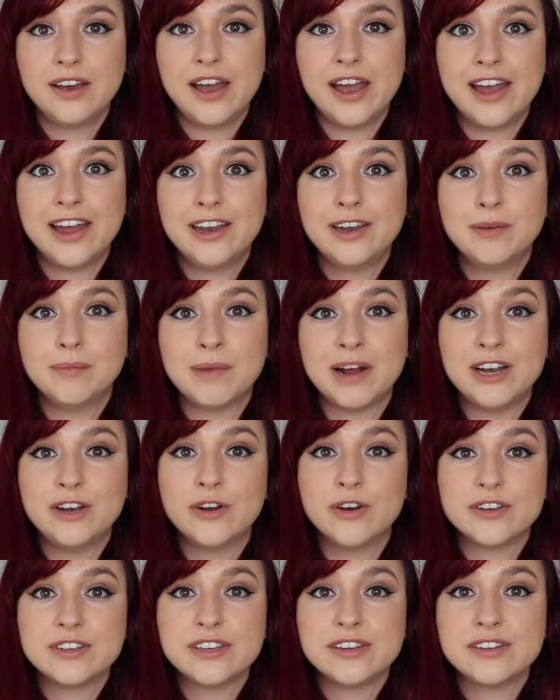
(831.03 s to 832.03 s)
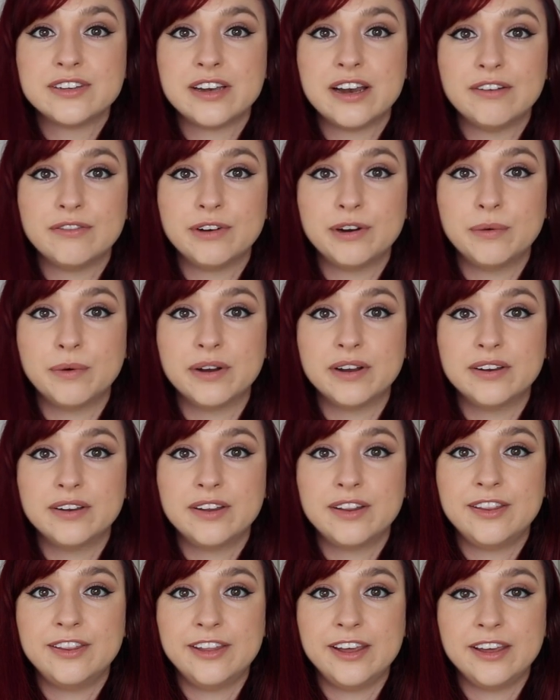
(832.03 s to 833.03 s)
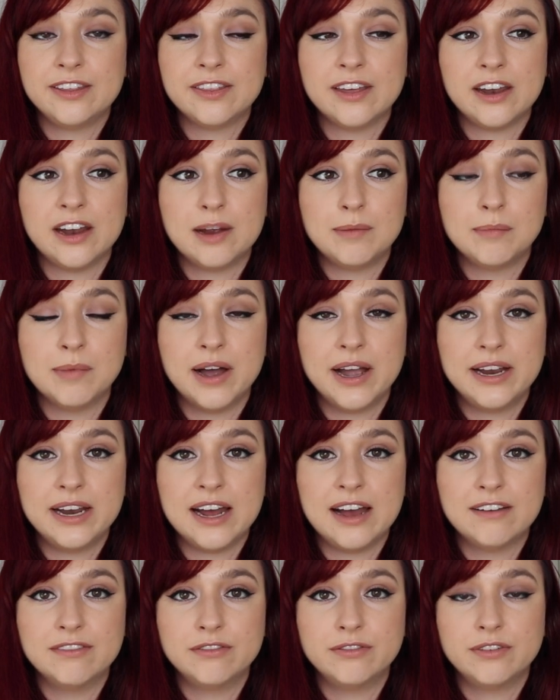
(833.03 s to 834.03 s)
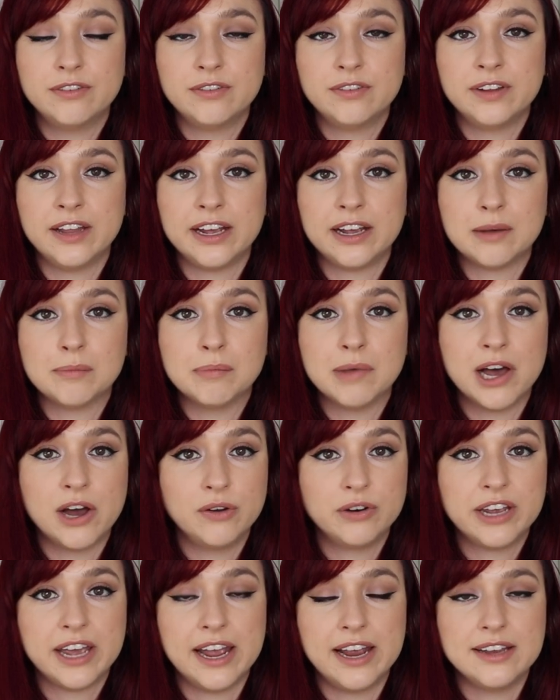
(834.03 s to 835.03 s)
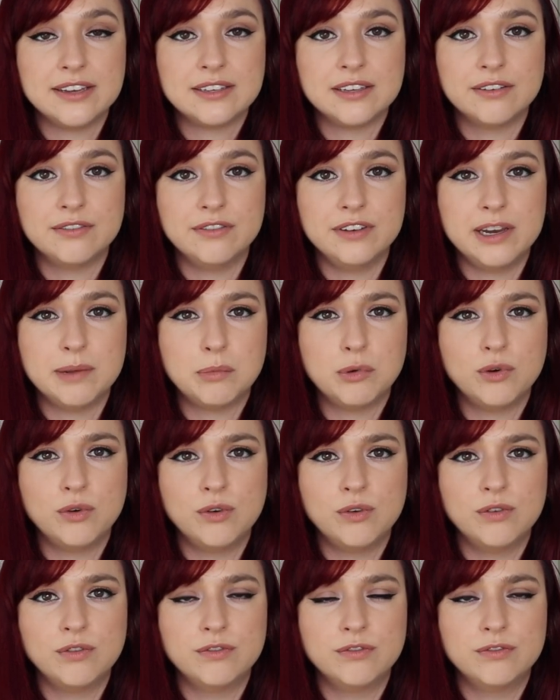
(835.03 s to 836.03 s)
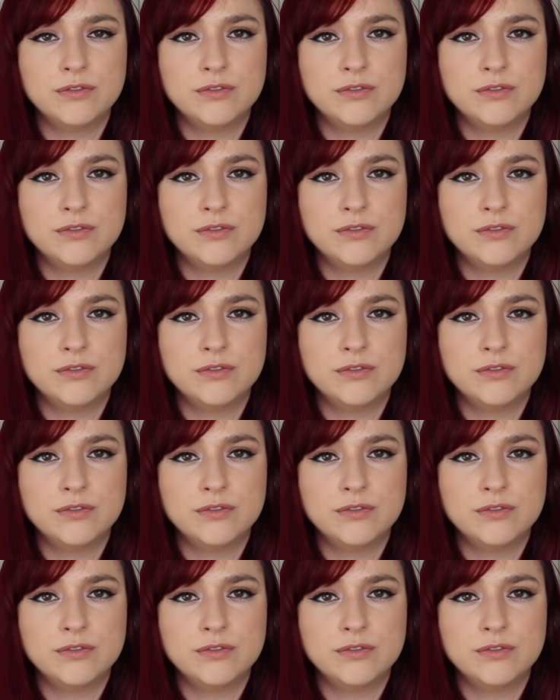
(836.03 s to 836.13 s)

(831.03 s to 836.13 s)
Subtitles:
and my nurses and everyone think that I might have like a mild case of nipple